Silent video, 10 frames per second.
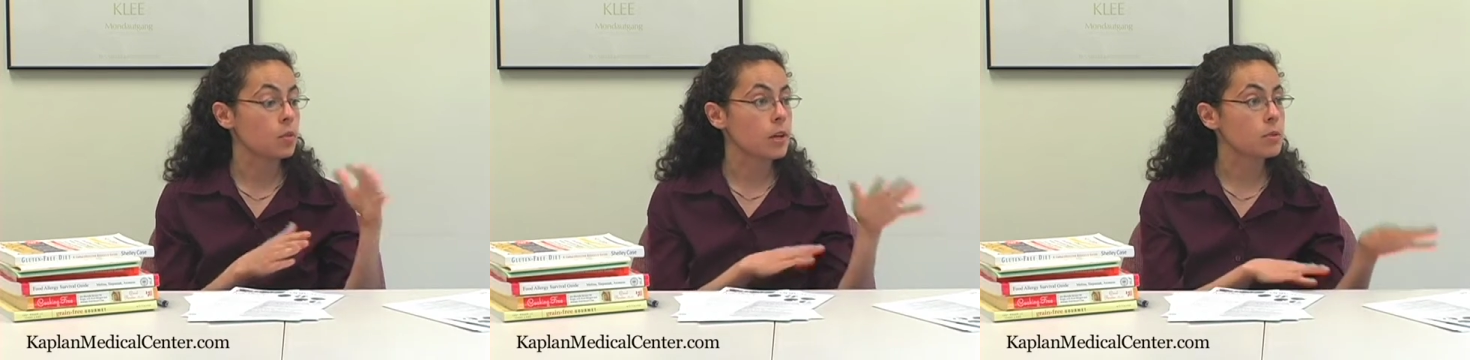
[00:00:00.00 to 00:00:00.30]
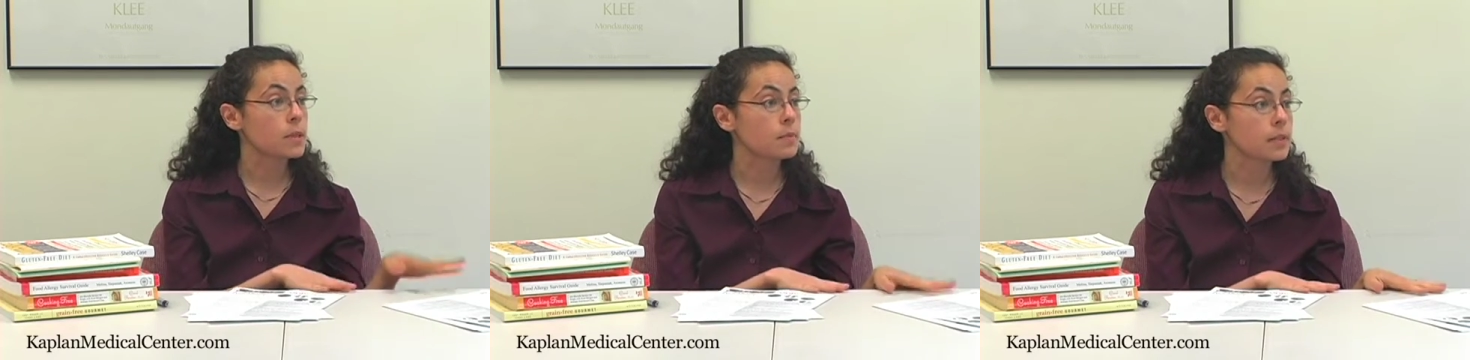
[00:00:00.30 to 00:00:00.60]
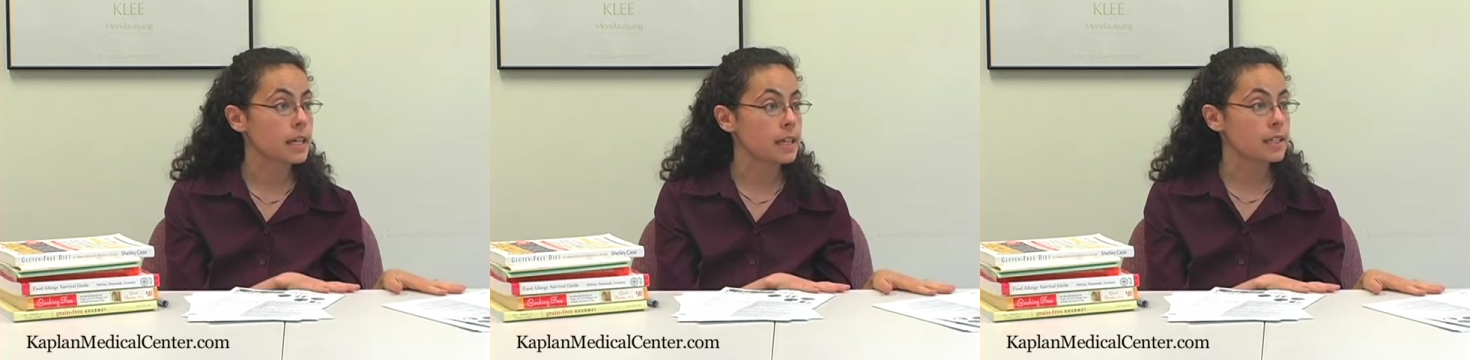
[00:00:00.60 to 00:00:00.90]
what are
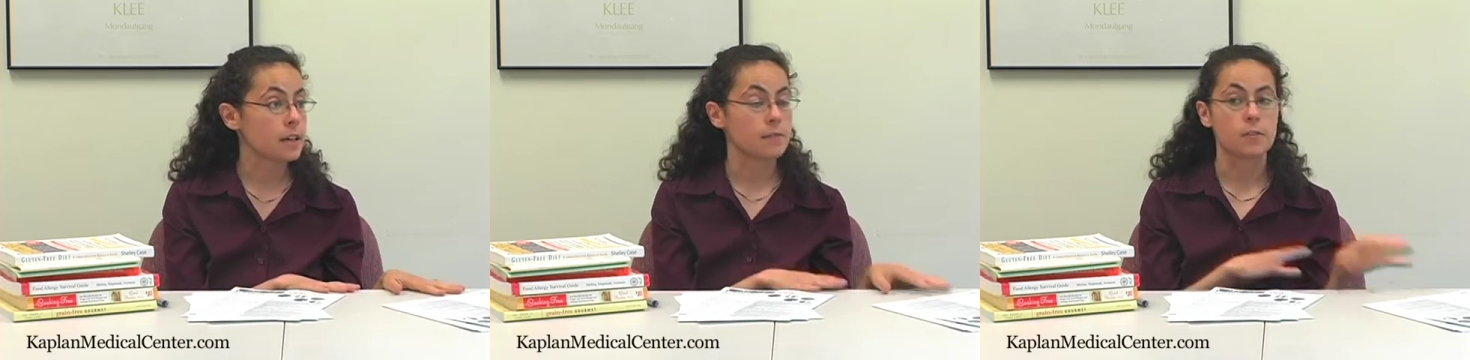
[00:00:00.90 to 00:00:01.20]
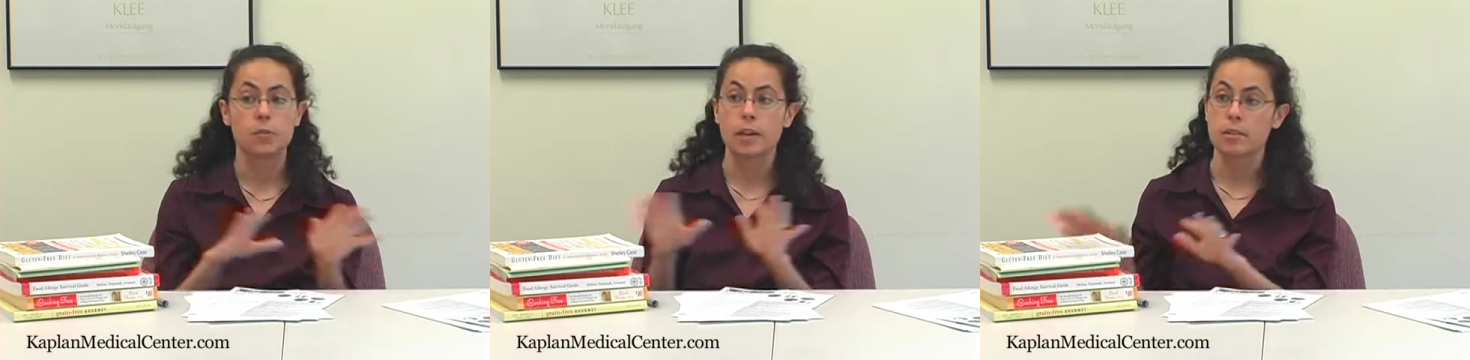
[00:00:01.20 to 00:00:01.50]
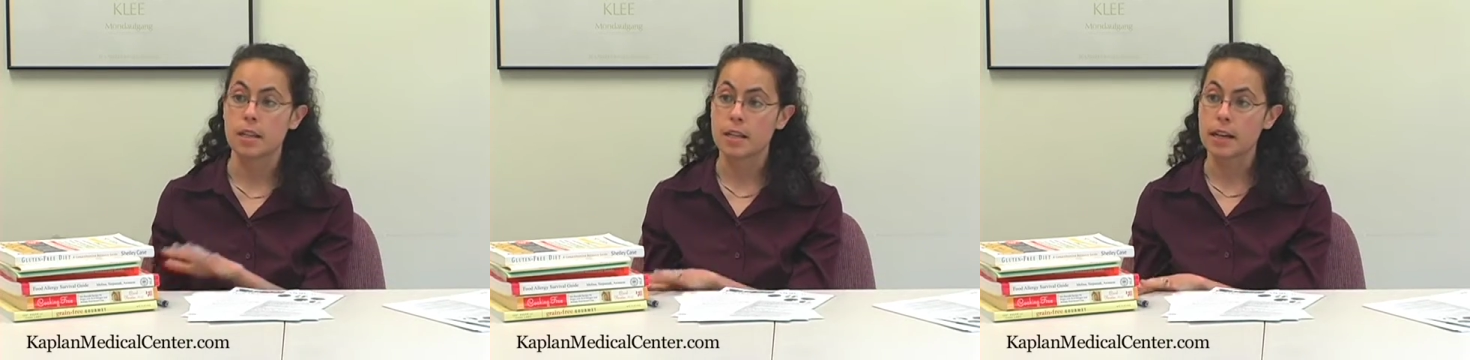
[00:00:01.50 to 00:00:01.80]
people getting enough of, what
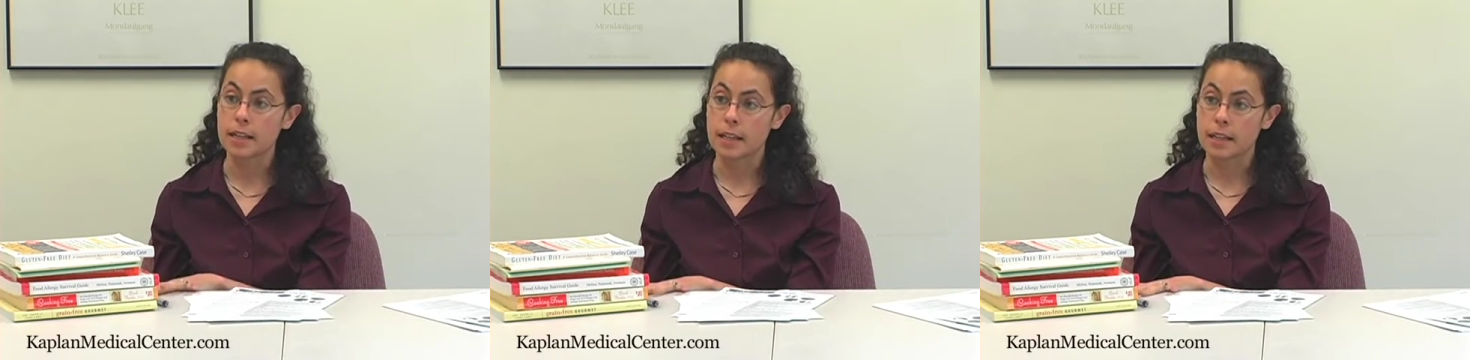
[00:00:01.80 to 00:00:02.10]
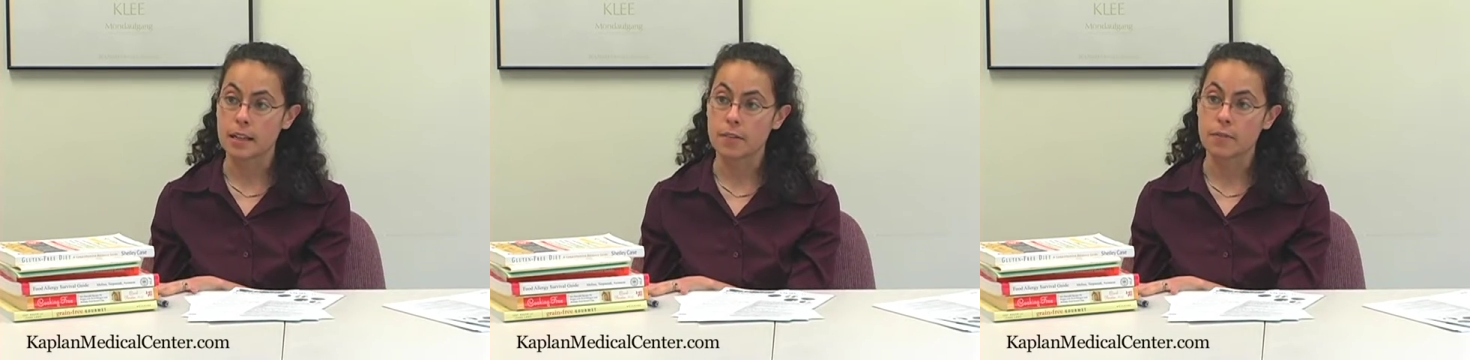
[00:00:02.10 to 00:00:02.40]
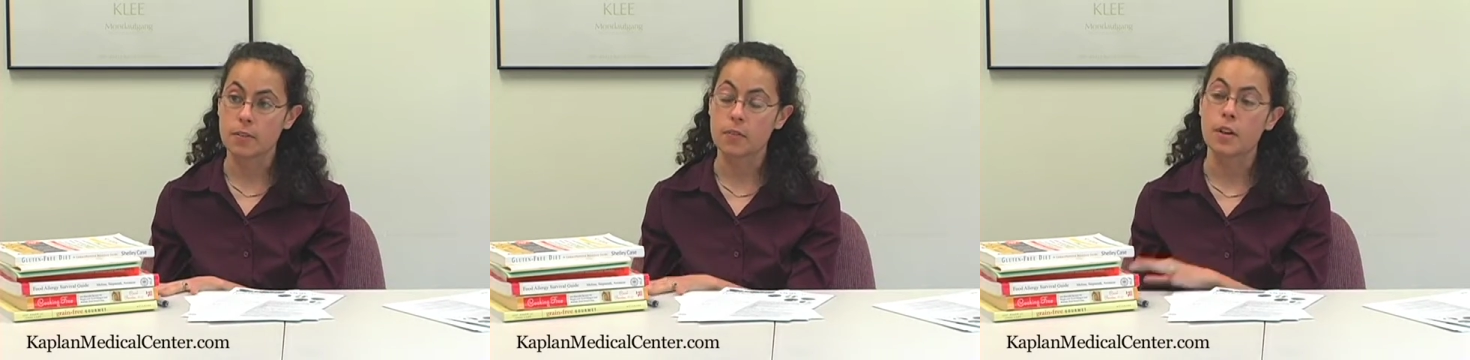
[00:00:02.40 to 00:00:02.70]
are they not getting
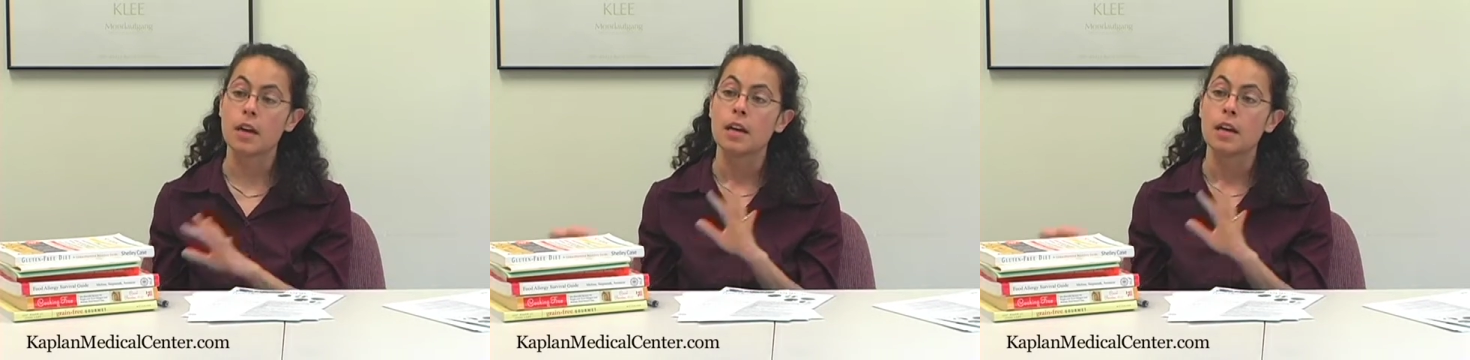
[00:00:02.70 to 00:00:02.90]
enough of?